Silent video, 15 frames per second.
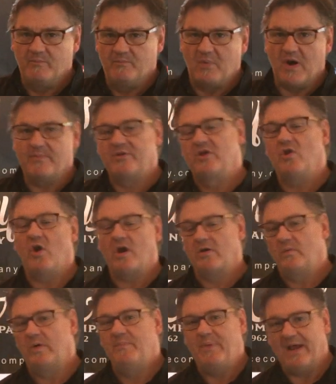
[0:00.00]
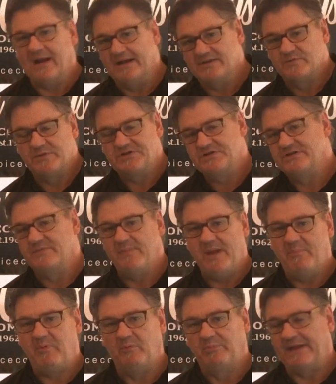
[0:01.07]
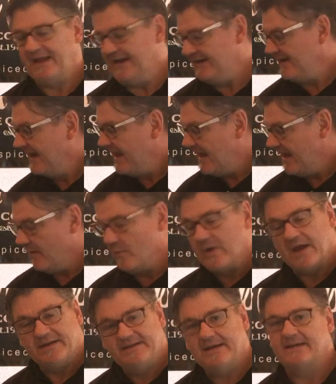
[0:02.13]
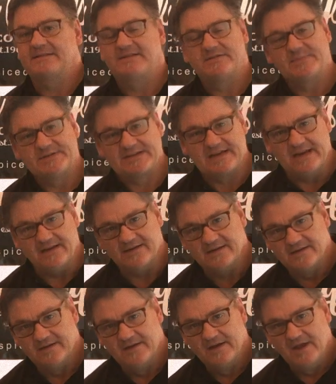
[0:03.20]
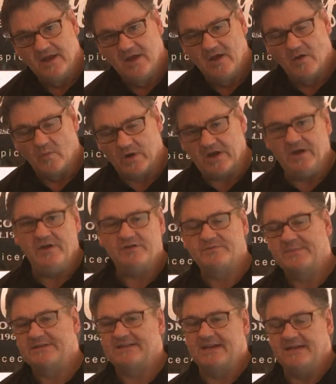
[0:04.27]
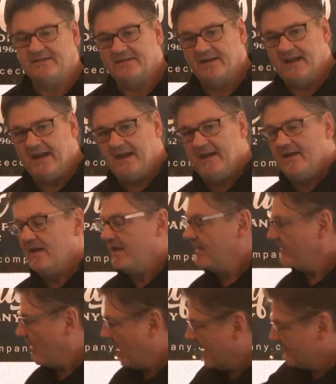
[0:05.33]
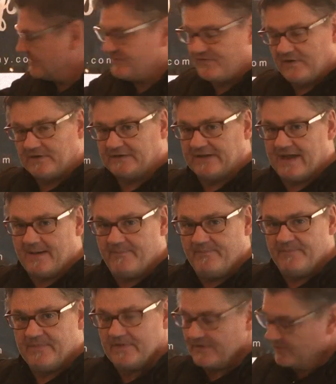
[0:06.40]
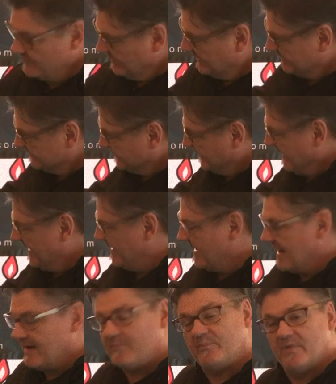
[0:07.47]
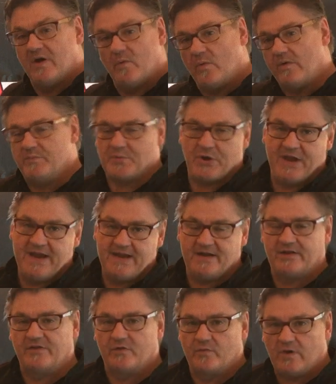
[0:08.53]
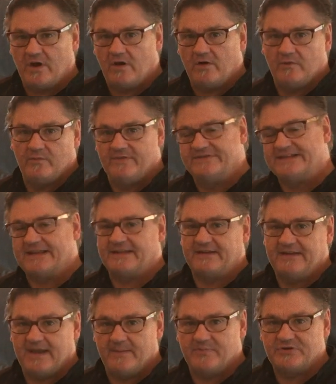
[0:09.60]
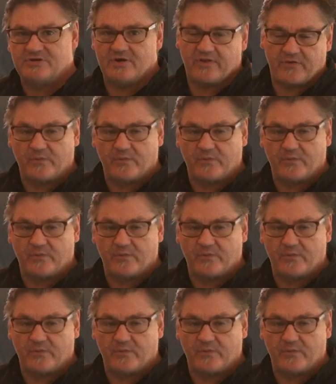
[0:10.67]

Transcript: barbecue hardwood pellets, which is a maple blend, and we got Texas mesquite. We're going to use mesquite today. The hopper's filled up, the grill's fired up, we preheated the grill, and we set the temperature at